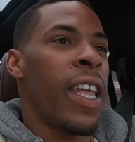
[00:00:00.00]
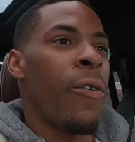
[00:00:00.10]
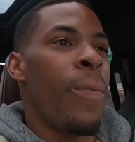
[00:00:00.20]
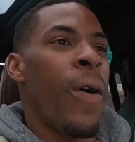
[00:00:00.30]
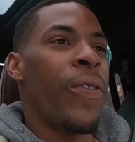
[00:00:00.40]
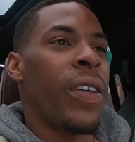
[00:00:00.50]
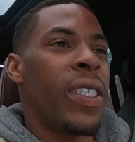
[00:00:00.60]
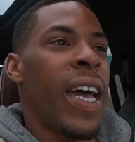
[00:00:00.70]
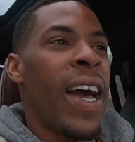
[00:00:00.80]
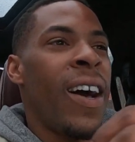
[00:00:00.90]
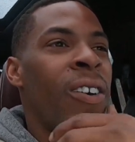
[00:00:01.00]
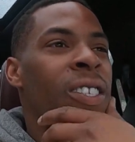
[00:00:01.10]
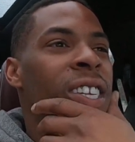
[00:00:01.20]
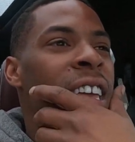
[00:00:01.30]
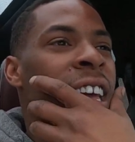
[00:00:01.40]
they were both in
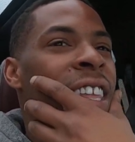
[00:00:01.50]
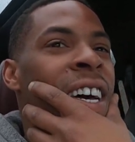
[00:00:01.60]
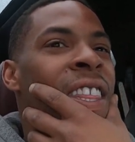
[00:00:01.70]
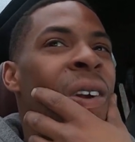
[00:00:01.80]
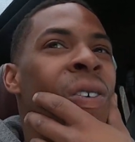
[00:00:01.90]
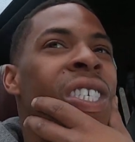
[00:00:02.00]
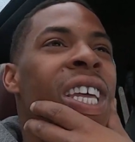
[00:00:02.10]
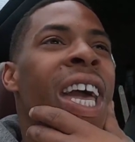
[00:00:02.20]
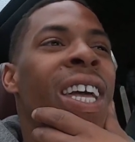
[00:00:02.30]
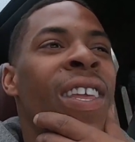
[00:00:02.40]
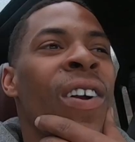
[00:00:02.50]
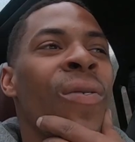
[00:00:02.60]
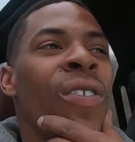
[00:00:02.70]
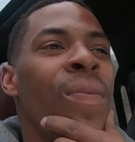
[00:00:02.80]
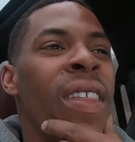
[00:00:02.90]
town, and they were staying there
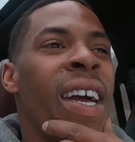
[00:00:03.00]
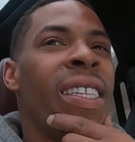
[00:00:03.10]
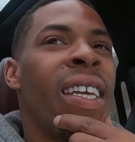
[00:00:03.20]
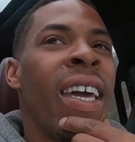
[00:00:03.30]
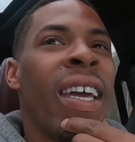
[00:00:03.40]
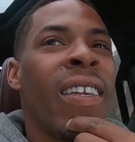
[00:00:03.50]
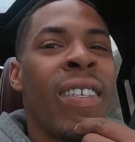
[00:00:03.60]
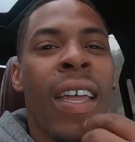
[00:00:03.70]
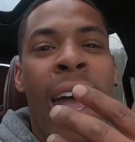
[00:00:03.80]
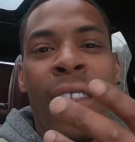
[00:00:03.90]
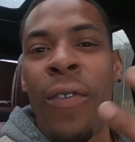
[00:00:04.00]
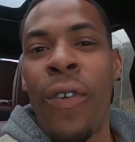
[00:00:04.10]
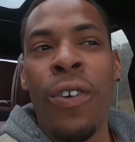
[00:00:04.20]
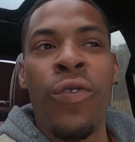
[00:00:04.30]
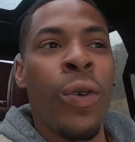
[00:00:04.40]
with me that day. I had the
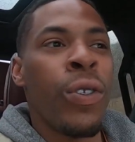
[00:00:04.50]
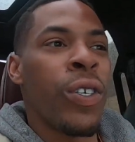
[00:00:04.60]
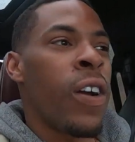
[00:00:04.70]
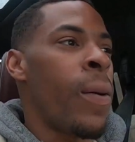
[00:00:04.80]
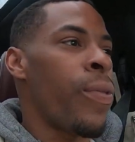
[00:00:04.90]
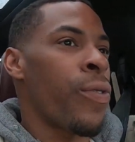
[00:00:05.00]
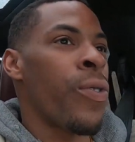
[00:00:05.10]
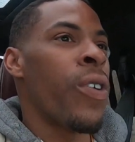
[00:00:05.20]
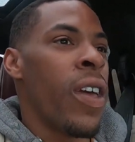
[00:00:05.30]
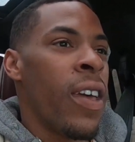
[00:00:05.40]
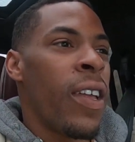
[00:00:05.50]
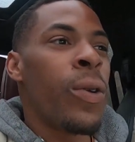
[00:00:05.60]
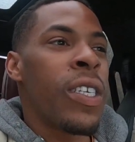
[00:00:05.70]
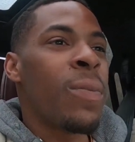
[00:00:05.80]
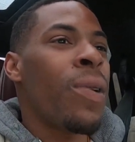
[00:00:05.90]
first realtor come through.
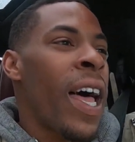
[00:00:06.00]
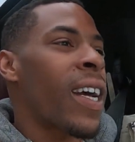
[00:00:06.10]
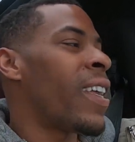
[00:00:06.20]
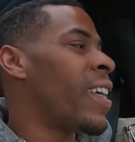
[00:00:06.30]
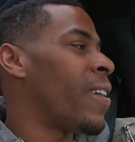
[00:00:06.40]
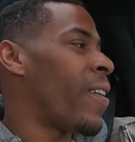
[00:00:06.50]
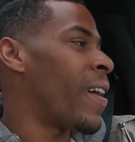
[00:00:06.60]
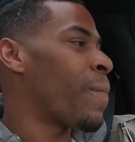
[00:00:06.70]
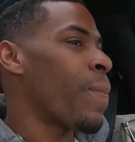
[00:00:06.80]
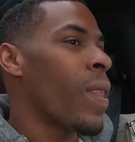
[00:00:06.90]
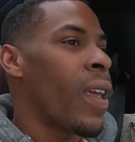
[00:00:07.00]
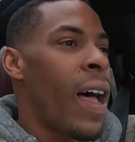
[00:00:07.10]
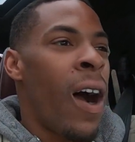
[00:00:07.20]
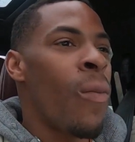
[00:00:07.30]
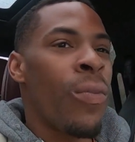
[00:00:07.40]
It was this black lady, right?
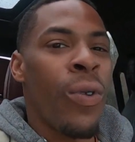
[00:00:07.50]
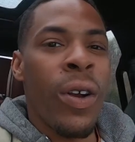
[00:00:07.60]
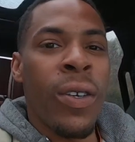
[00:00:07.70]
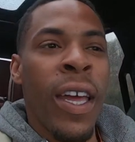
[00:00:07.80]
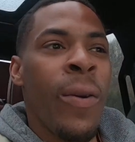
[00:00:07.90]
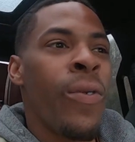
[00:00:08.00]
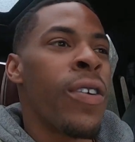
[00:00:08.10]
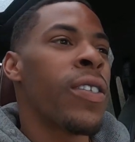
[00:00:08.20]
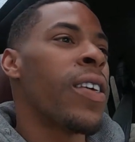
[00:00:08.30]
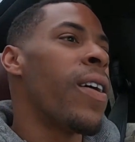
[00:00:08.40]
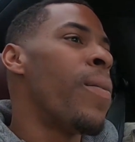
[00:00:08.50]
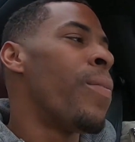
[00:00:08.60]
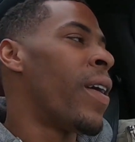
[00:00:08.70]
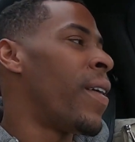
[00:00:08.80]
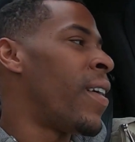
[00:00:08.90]
I don't remember what her name was,
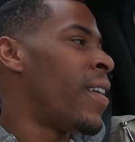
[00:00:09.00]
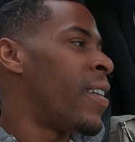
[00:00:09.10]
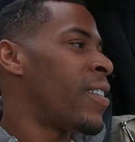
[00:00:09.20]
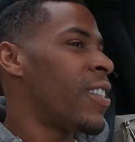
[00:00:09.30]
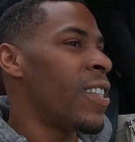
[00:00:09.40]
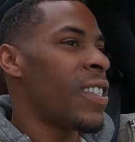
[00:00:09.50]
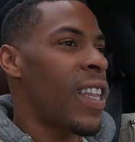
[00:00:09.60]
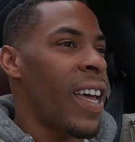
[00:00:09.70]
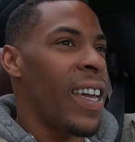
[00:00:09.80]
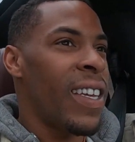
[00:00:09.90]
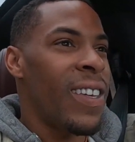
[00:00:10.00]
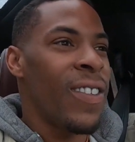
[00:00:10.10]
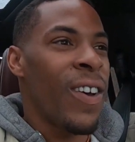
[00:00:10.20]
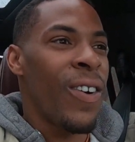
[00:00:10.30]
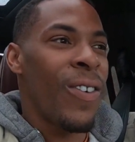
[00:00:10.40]
but she is like,
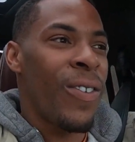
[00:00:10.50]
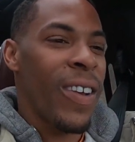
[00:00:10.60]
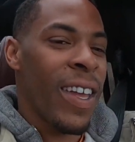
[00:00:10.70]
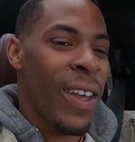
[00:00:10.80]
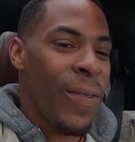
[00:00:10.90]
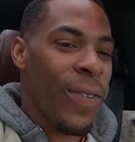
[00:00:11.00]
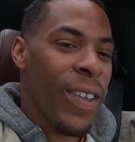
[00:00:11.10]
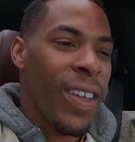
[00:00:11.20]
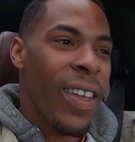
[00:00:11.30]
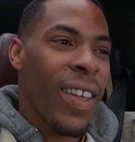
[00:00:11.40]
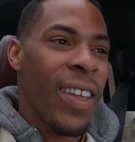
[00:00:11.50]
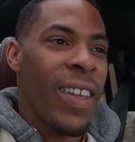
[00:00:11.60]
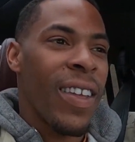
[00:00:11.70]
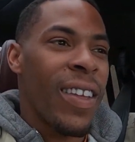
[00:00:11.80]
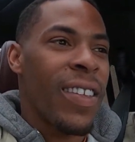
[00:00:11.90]
you know,
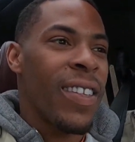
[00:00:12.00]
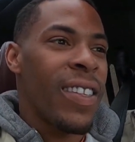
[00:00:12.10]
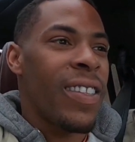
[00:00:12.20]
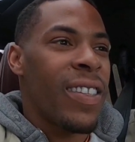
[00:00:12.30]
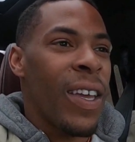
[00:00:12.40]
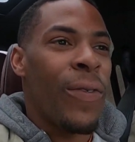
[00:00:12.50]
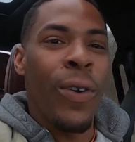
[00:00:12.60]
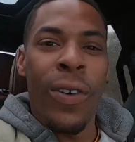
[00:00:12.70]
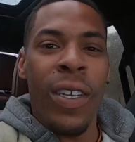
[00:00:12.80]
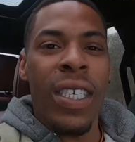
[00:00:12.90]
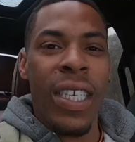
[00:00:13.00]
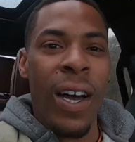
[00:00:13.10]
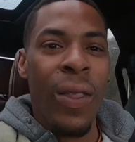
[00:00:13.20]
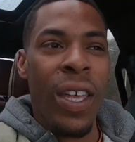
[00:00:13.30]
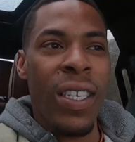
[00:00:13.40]
if you're gonna
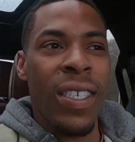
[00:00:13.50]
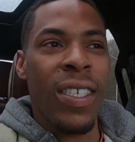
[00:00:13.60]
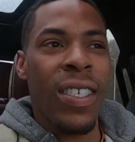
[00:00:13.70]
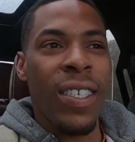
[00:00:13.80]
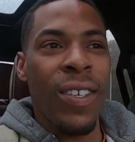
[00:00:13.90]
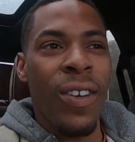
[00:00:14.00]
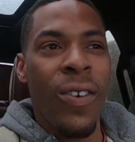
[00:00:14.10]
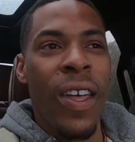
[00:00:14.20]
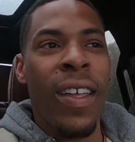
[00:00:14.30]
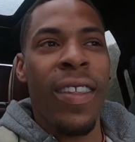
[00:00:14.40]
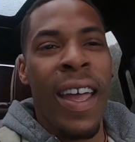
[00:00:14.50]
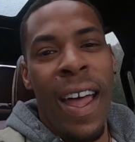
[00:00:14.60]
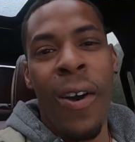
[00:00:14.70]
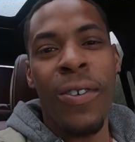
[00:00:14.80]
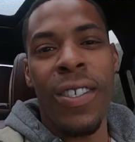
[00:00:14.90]
sell this, you know, that
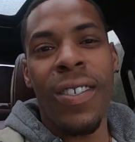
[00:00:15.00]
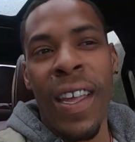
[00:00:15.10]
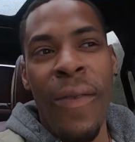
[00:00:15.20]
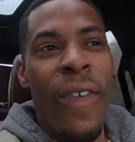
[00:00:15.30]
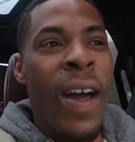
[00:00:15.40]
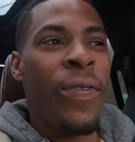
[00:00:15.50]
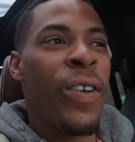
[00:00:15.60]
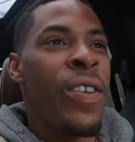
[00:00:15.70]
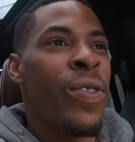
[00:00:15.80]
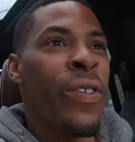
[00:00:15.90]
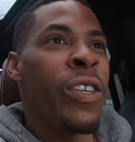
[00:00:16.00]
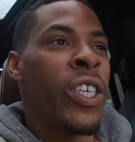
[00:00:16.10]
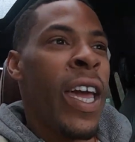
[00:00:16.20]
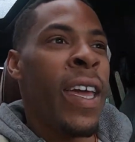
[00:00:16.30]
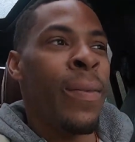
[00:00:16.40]
house, that 533
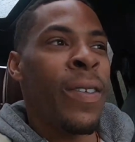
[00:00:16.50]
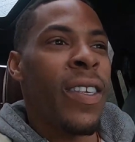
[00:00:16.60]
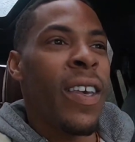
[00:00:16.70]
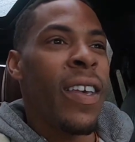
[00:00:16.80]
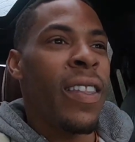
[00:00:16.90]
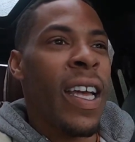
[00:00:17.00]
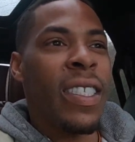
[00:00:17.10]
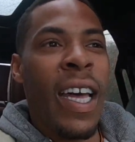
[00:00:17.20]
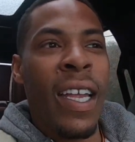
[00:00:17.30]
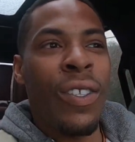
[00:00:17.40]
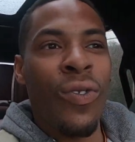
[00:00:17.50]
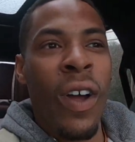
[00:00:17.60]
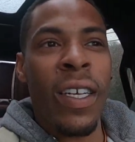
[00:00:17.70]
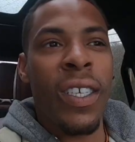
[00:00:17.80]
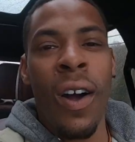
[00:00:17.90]
James, that's not a
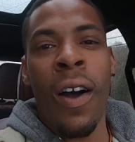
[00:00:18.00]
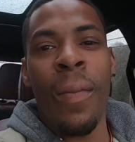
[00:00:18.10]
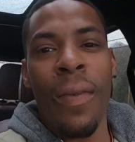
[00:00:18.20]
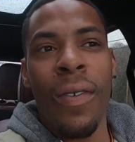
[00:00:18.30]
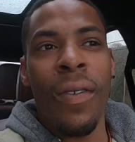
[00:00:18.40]
direct comp